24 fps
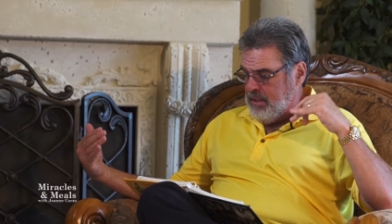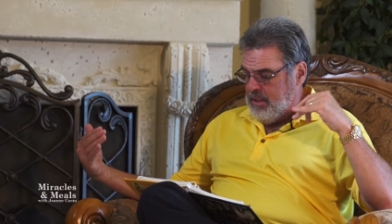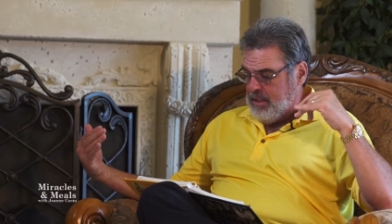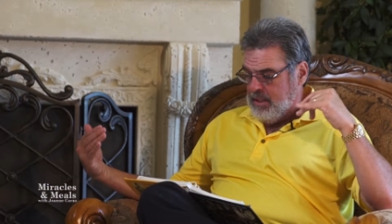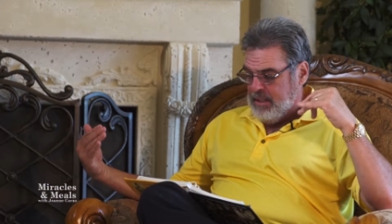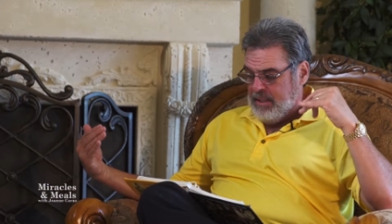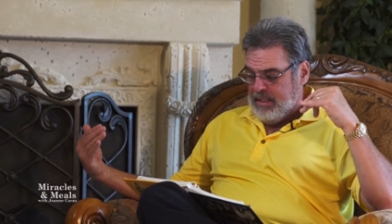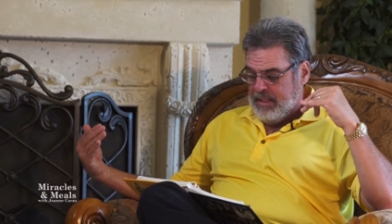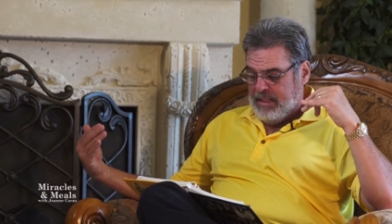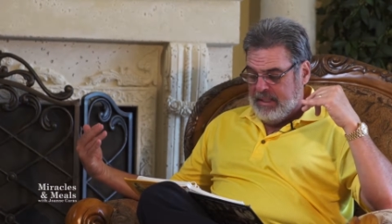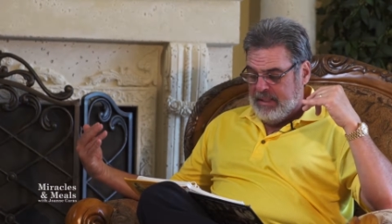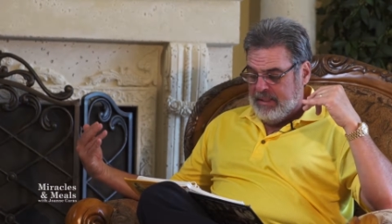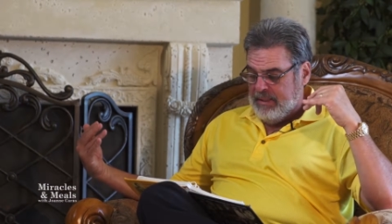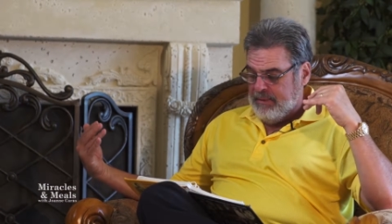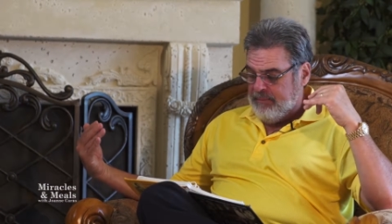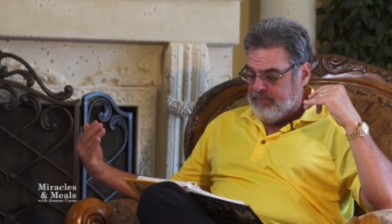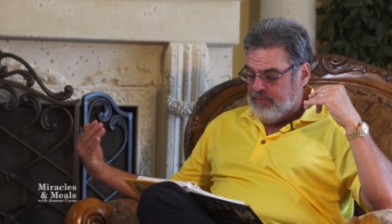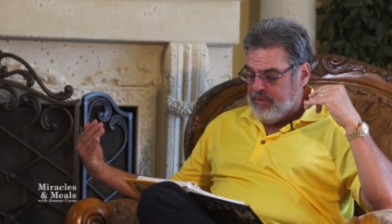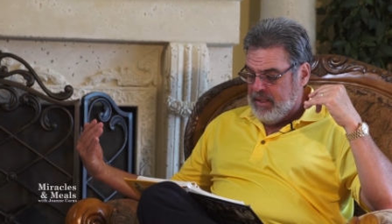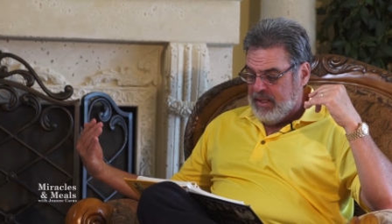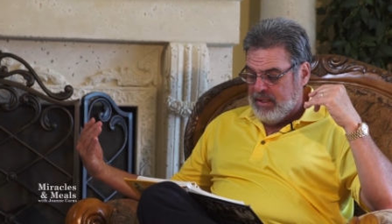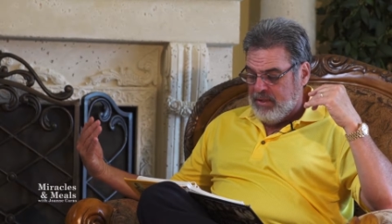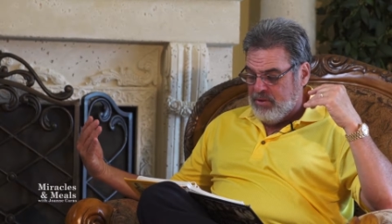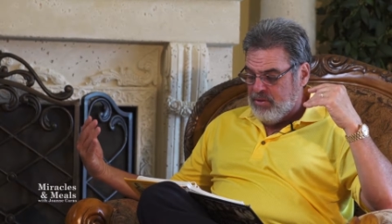Uh,
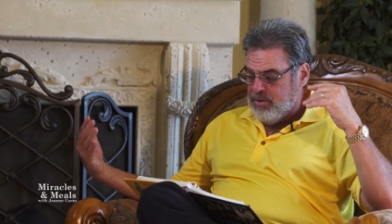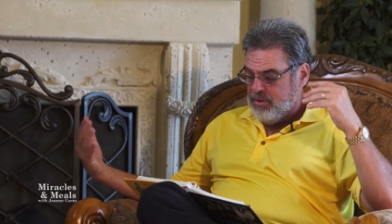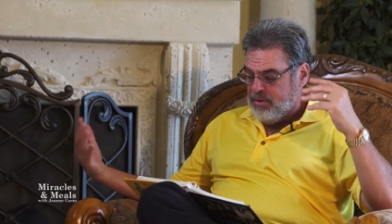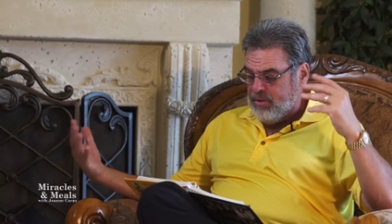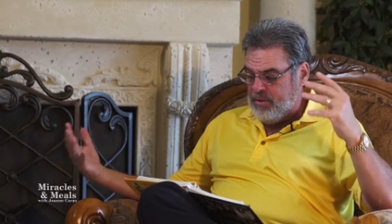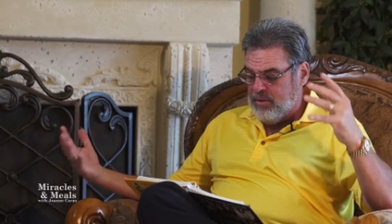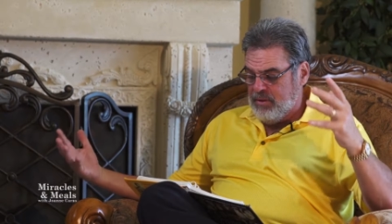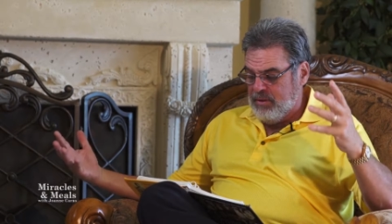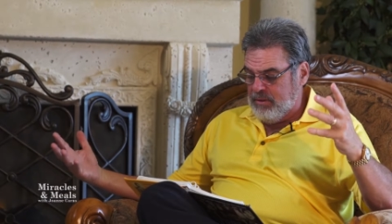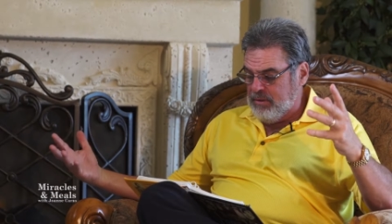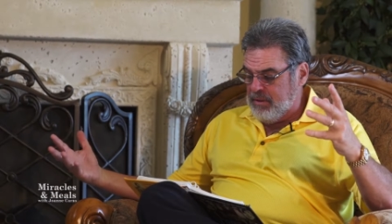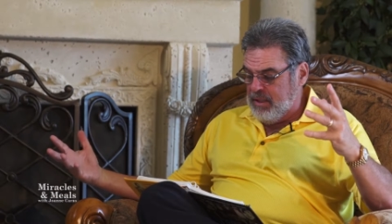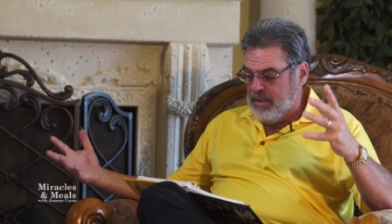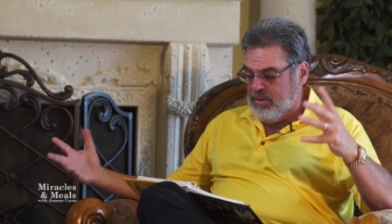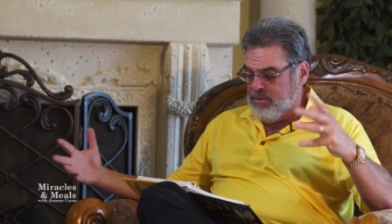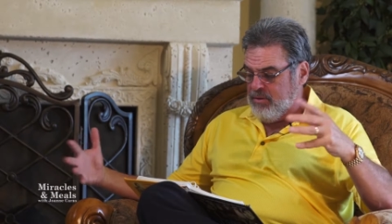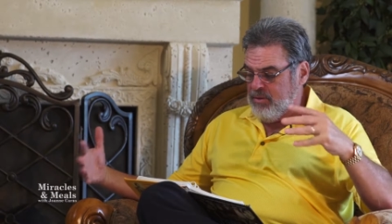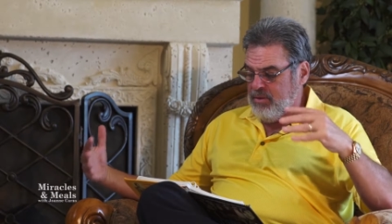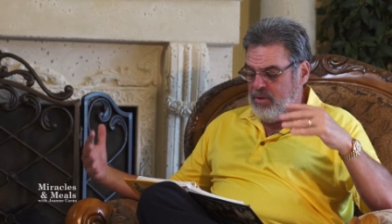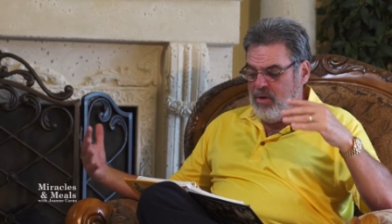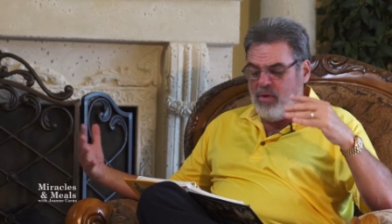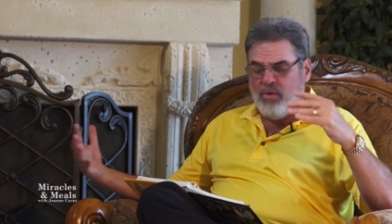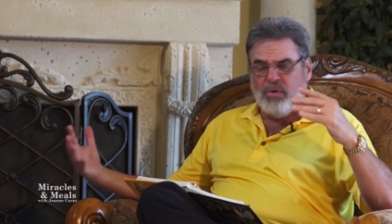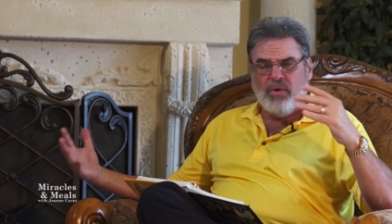they couldn't they
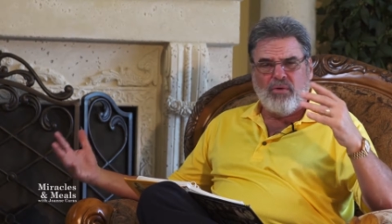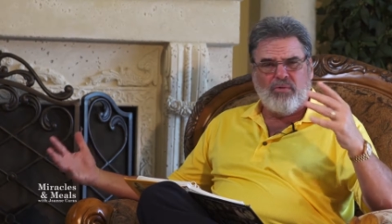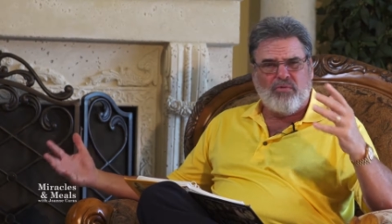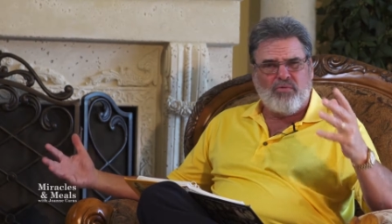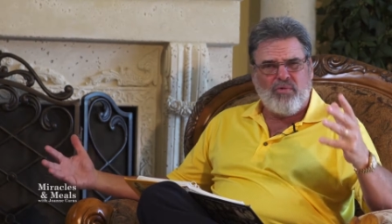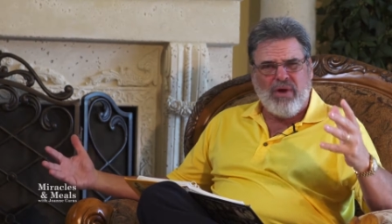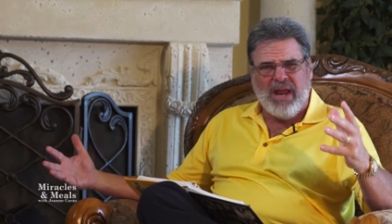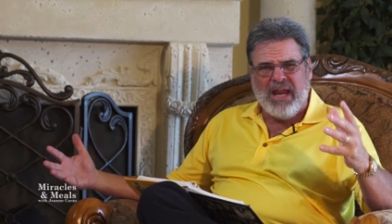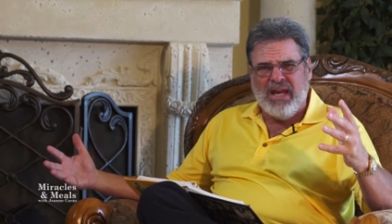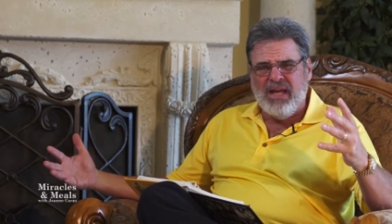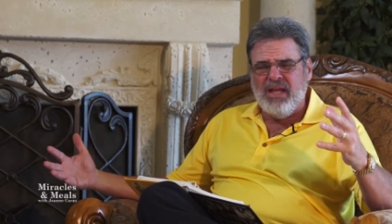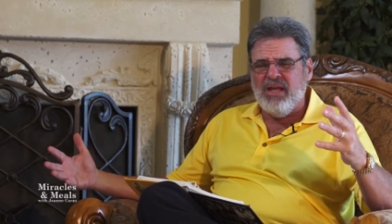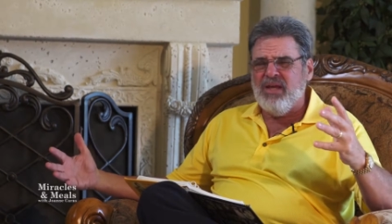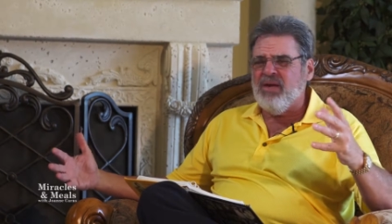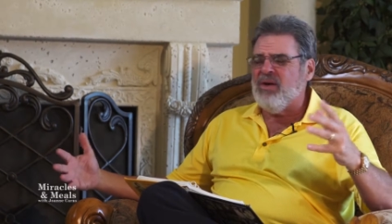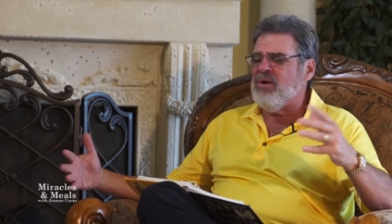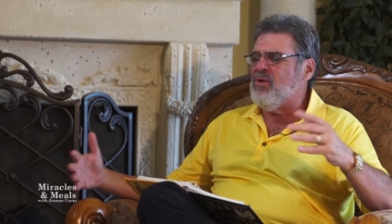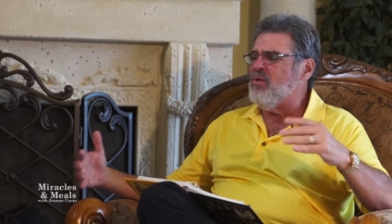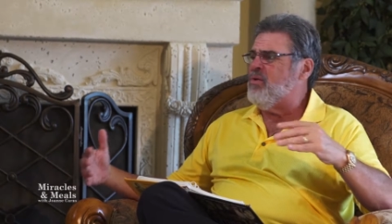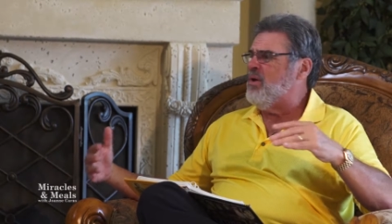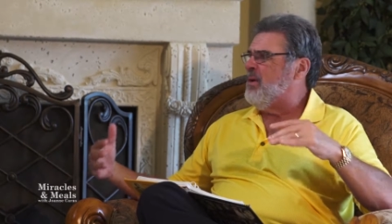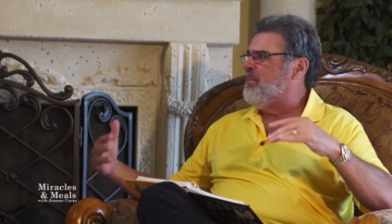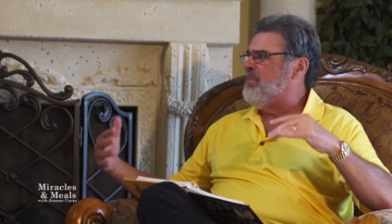couldn't own a radio.